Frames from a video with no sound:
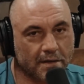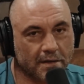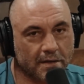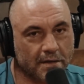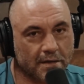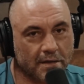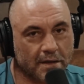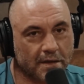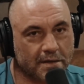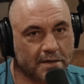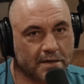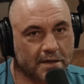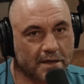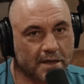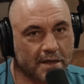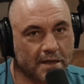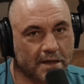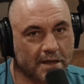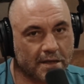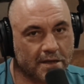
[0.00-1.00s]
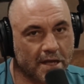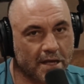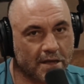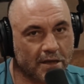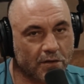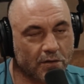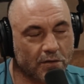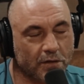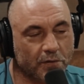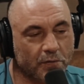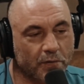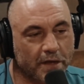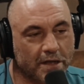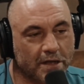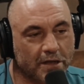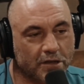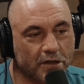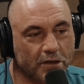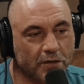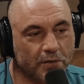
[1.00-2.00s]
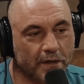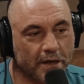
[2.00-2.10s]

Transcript: That's not the only way to do it.